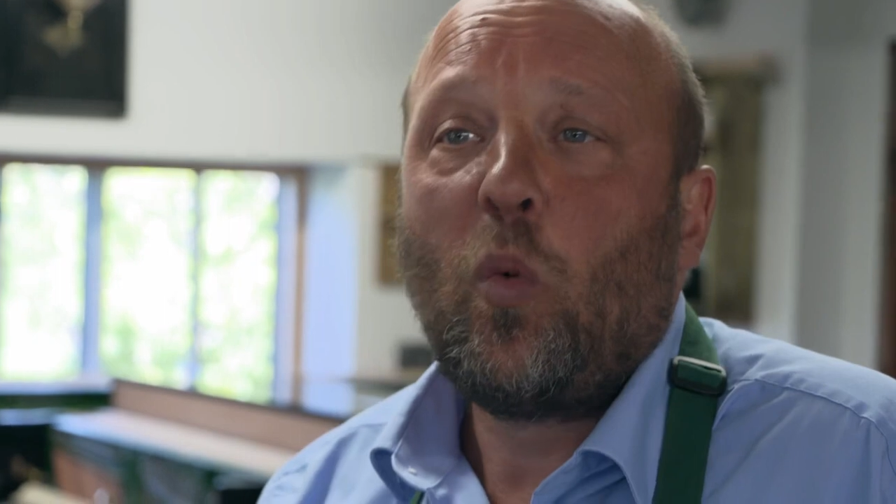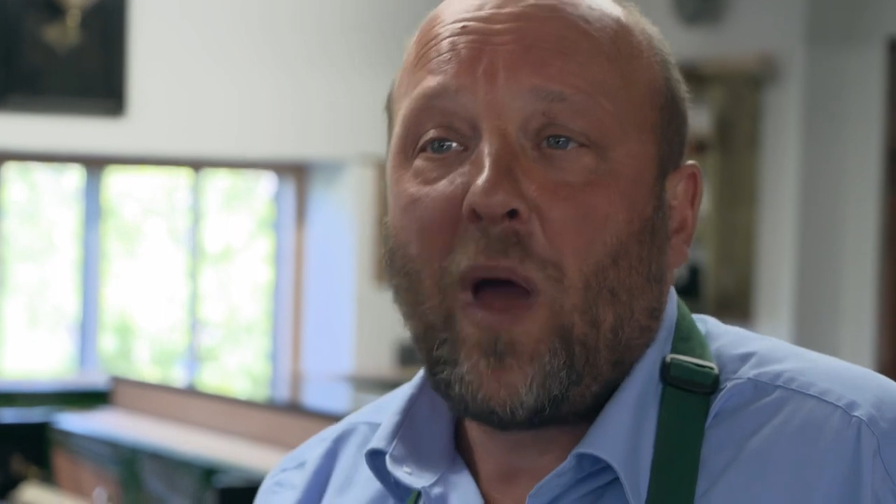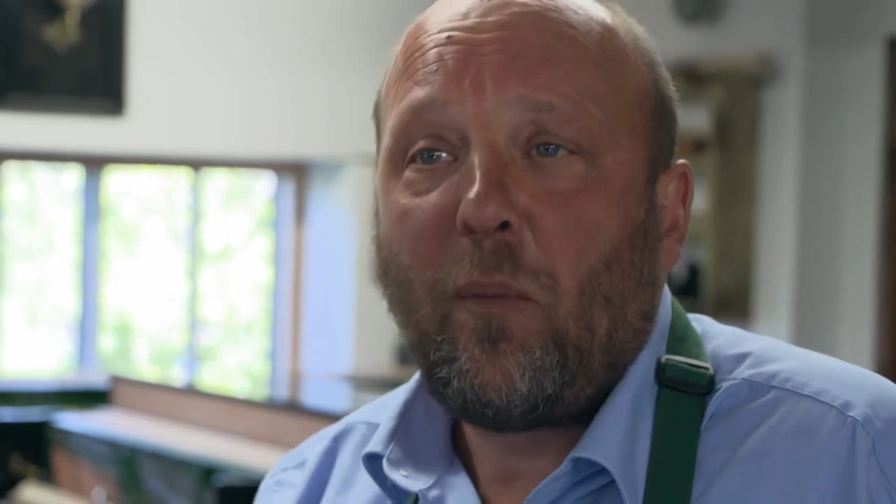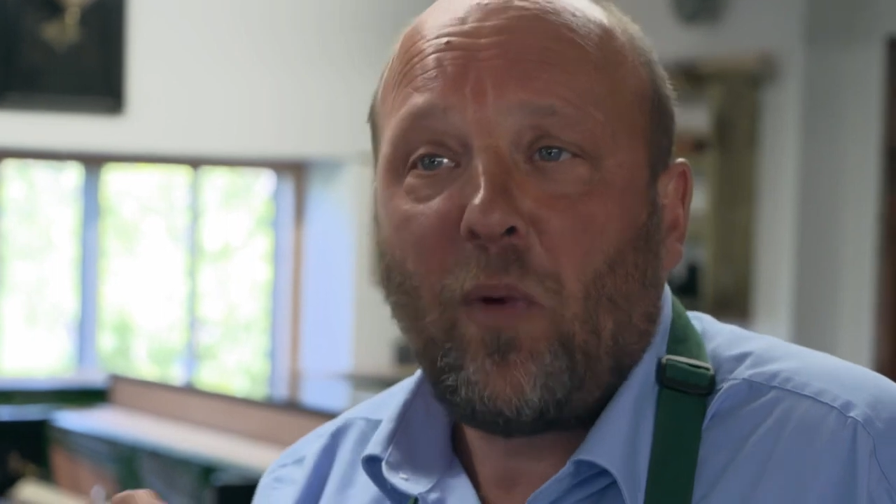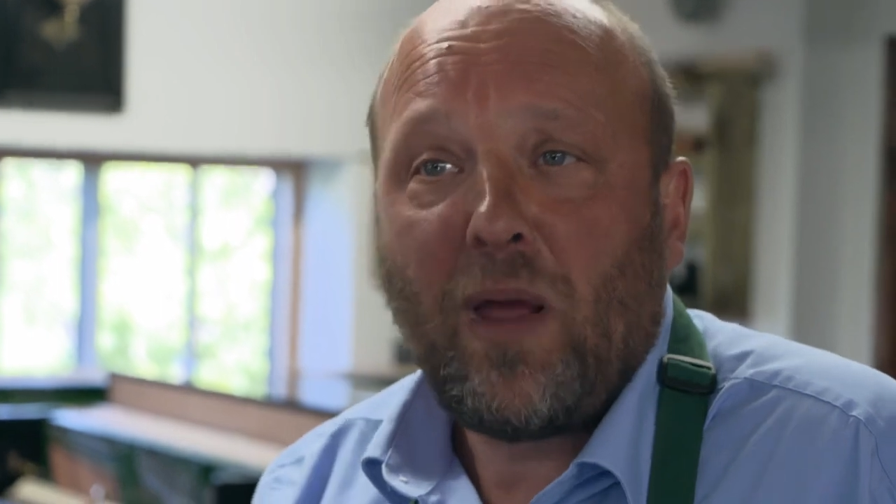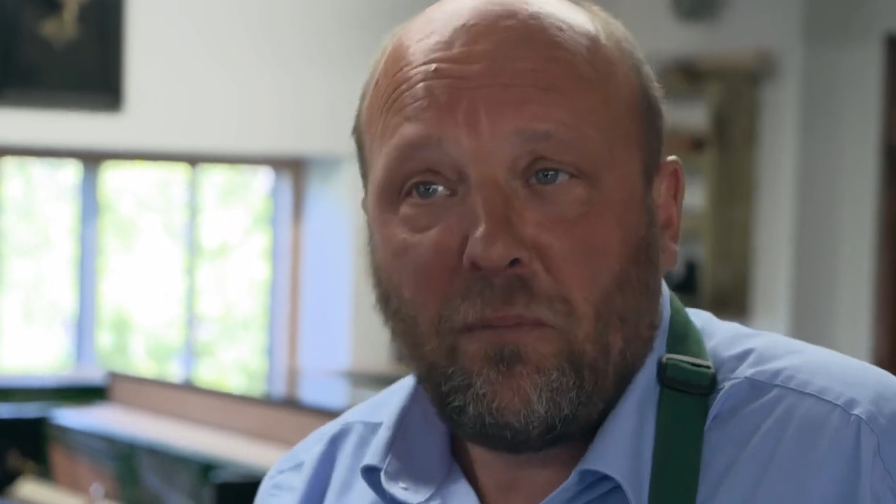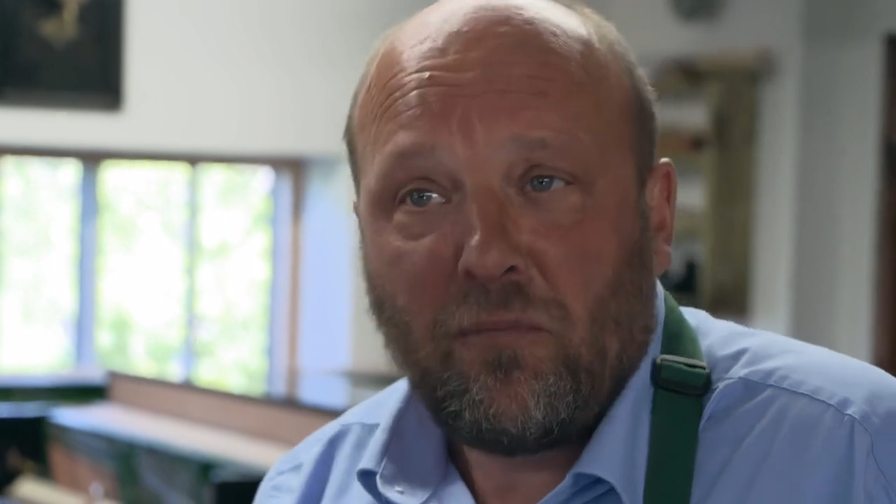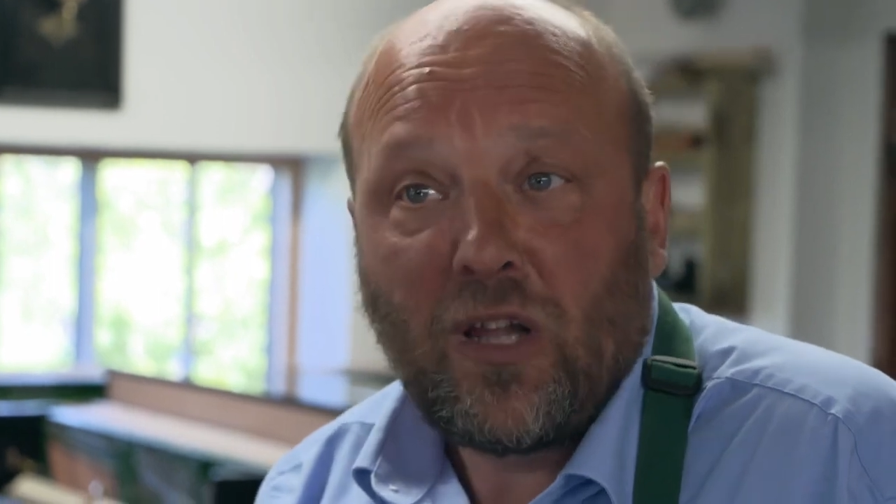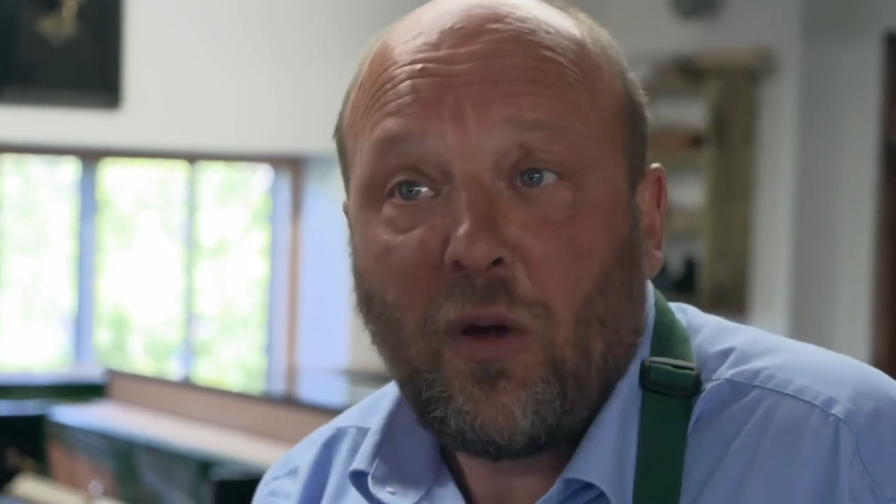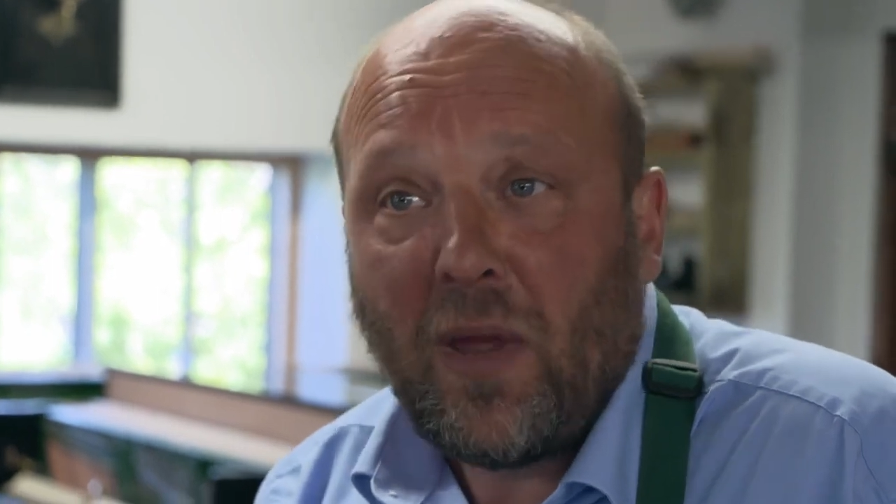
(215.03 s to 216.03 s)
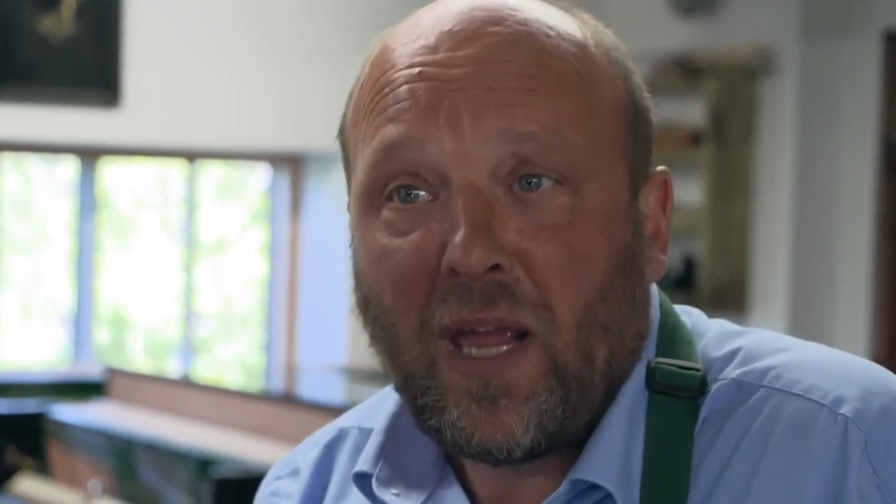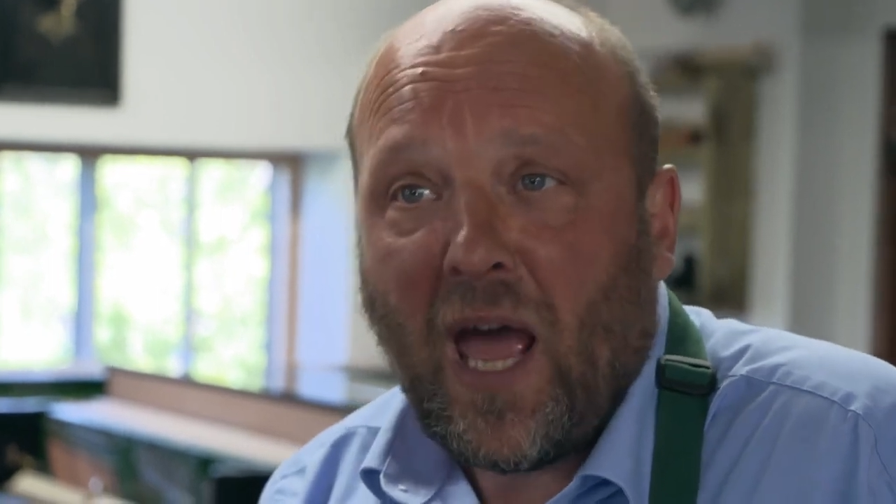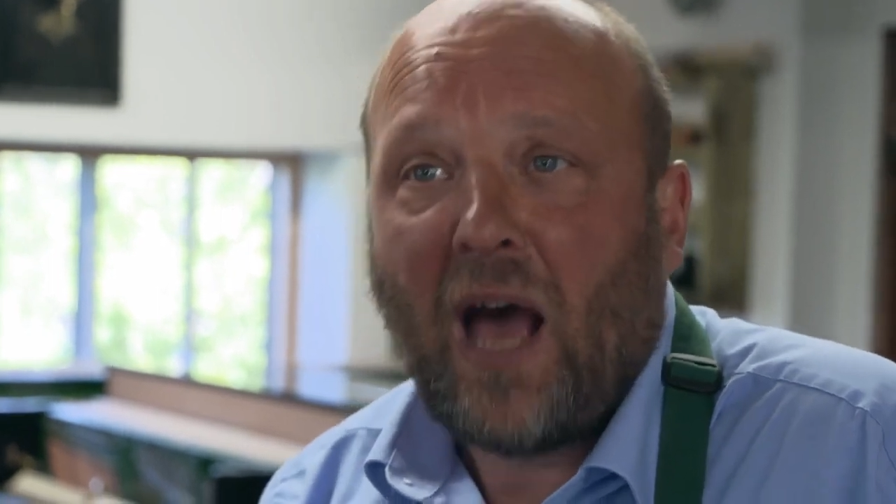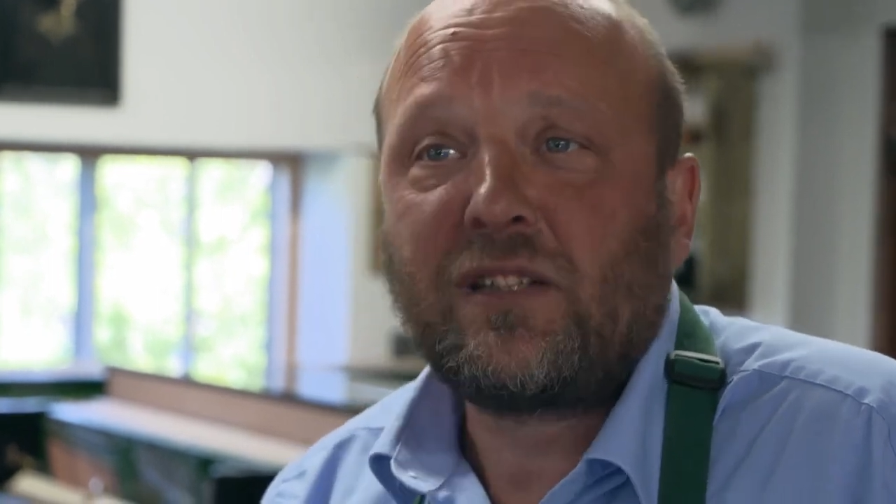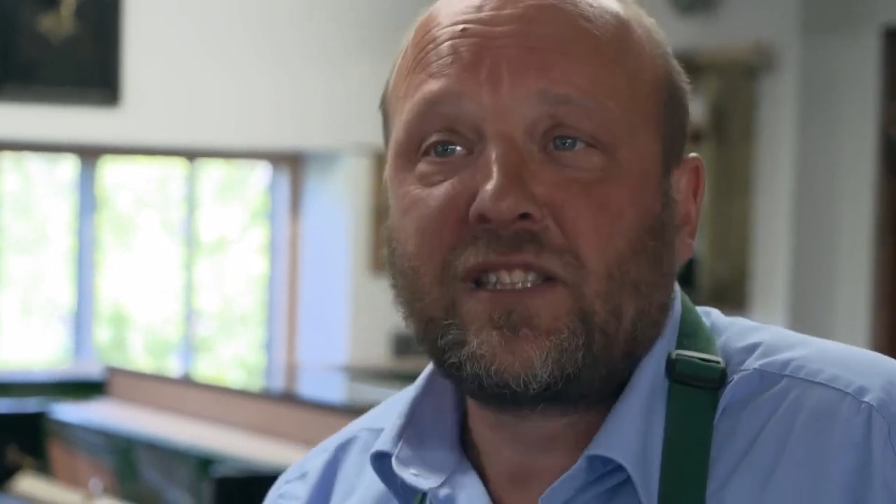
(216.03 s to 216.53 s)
when we're gluing our